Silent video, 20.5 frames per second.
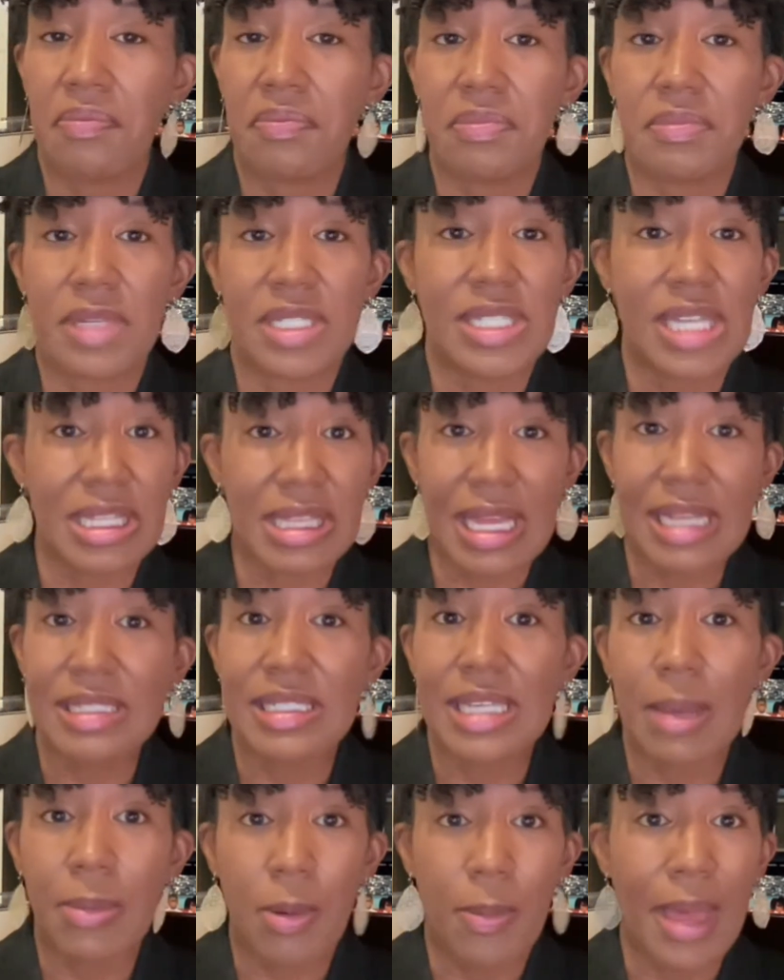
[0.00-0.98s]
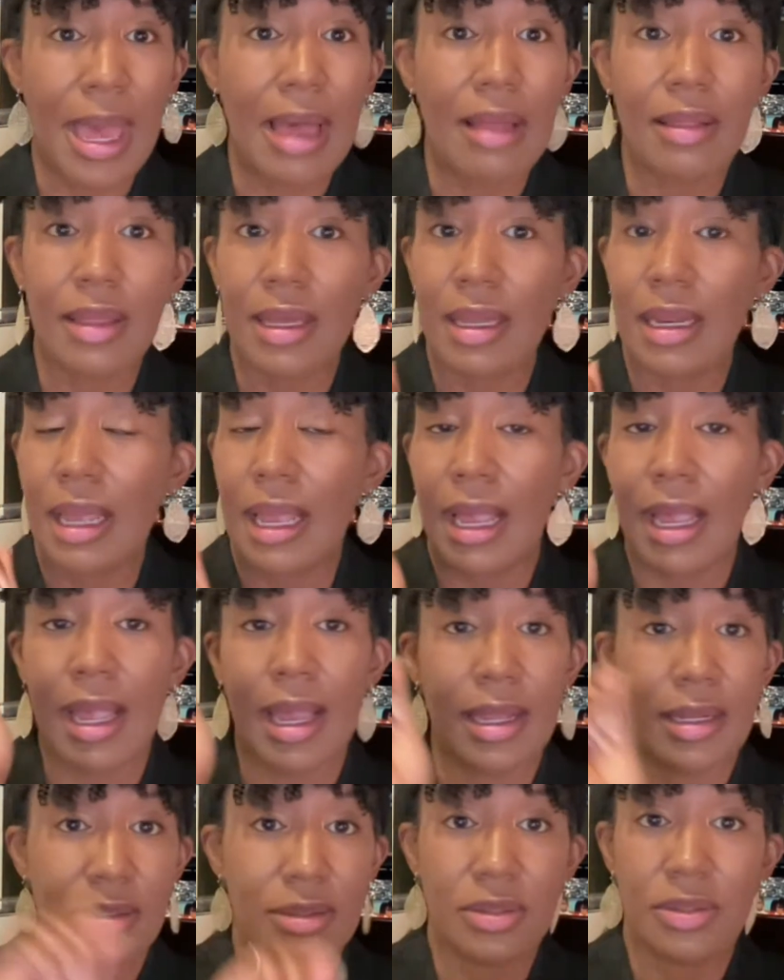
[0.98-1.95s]
I'm going to take that sample ballot
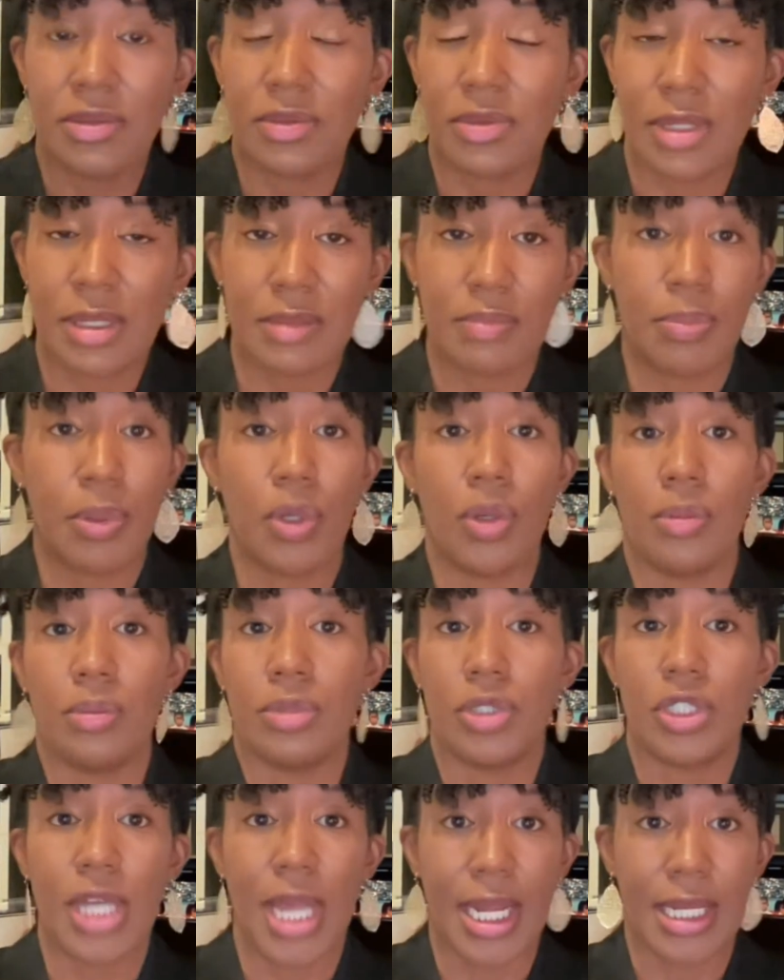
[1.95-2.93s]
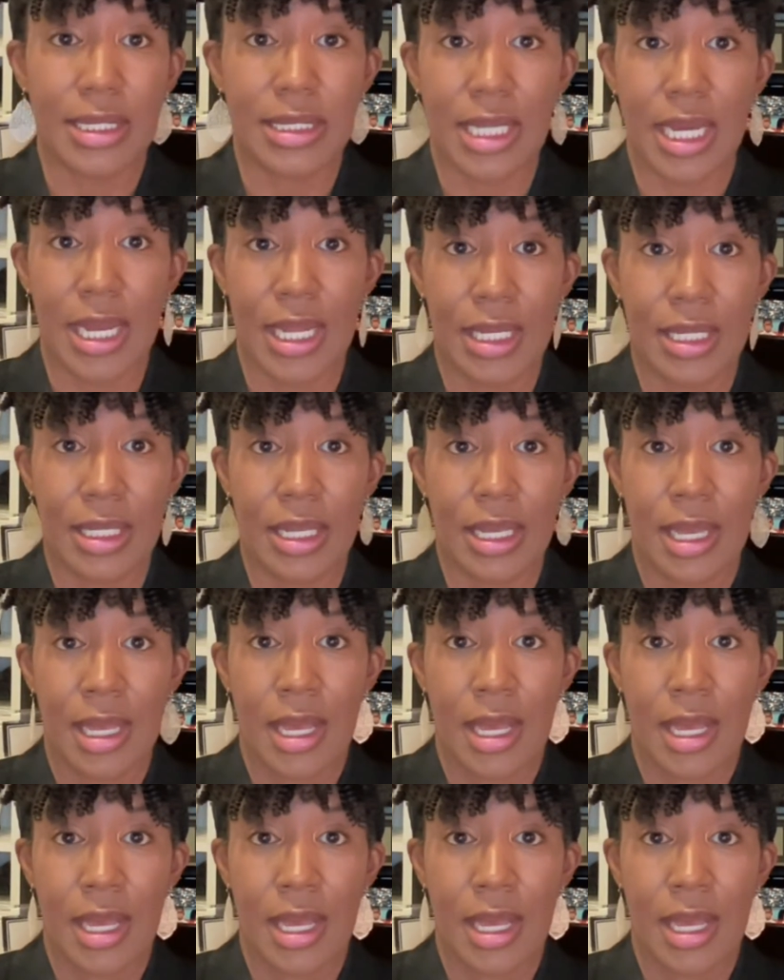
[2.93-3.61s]
and boom, check, done.